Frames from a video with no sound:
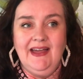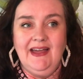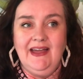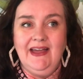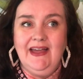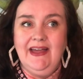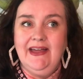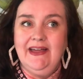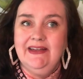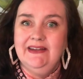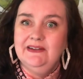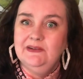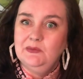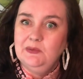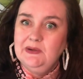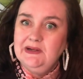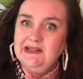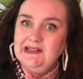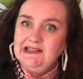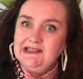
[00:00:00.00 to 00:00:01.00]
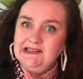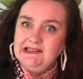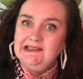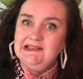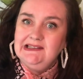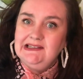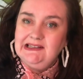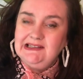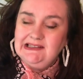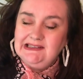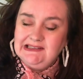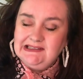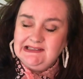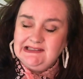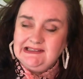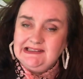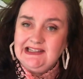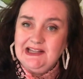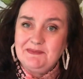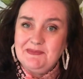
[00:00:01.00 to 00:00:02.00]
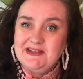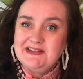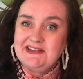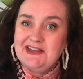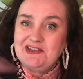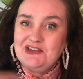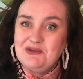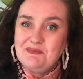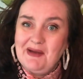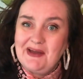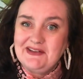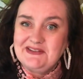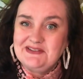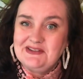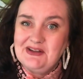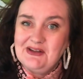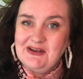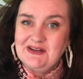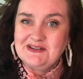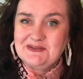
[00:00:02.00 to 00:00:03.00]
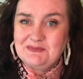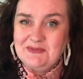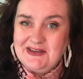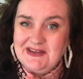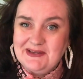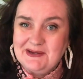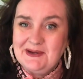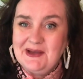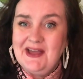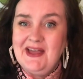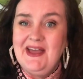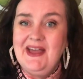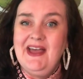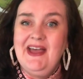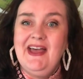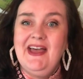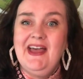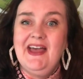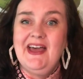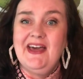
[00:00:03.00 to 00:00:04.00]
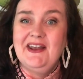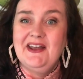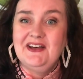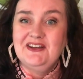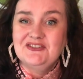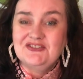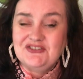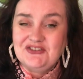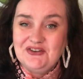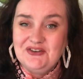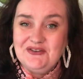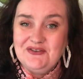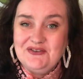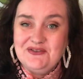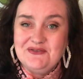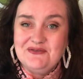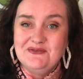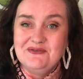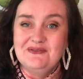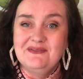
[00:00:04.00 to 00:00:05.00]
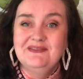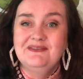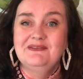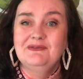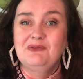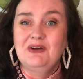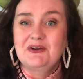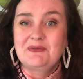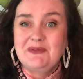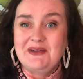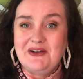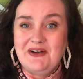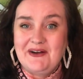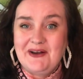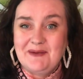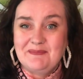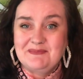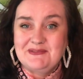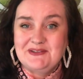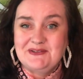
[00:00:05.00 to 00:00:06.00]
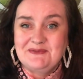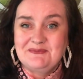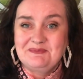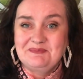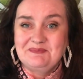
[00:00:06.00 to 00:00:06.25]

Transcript: and well, let me take you back to last week and I'll show you what we got up to.